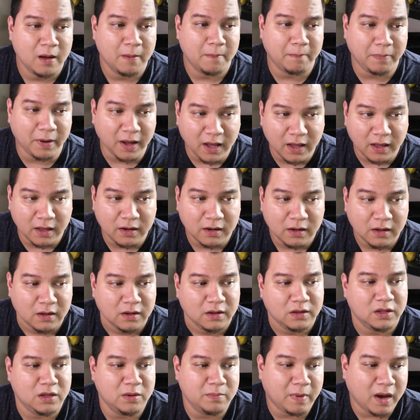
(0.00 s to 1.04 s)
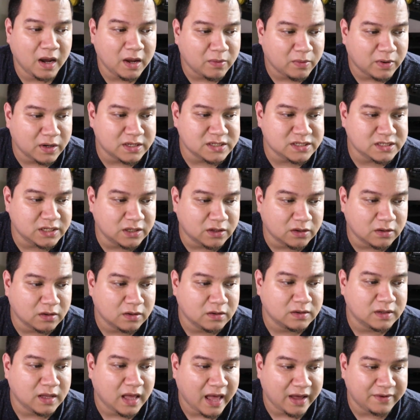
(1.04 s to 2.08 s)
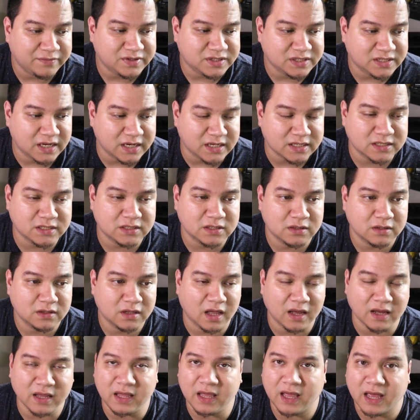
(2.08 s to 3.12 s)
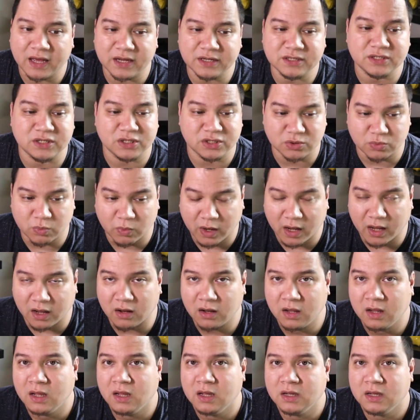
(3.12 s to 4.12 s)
but you might want to still have six lucky eggs as well.